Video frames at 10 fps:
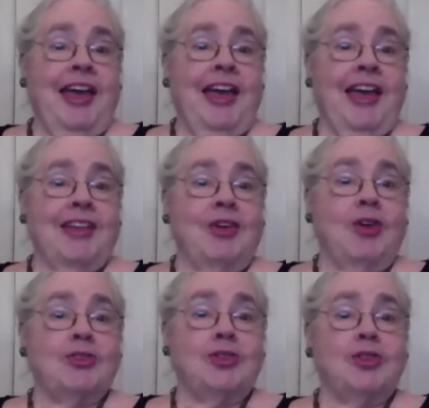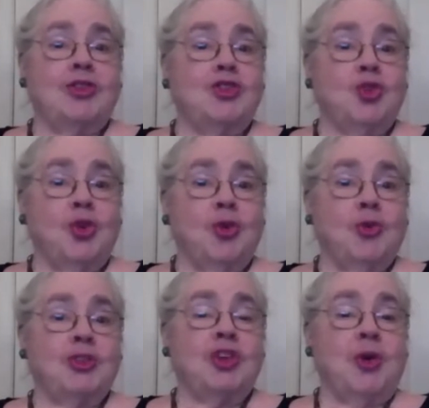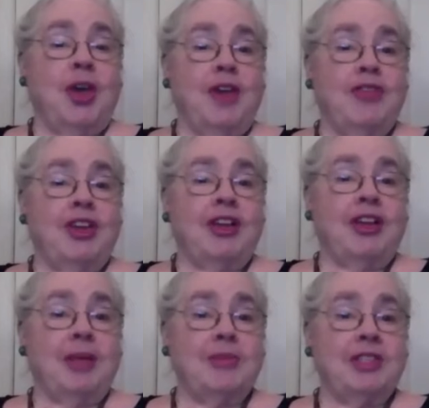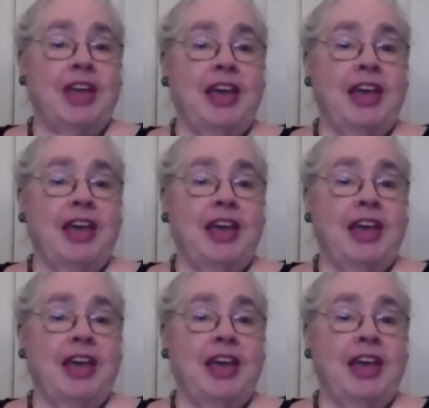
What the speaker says: And also the door was so heavy and clumsy,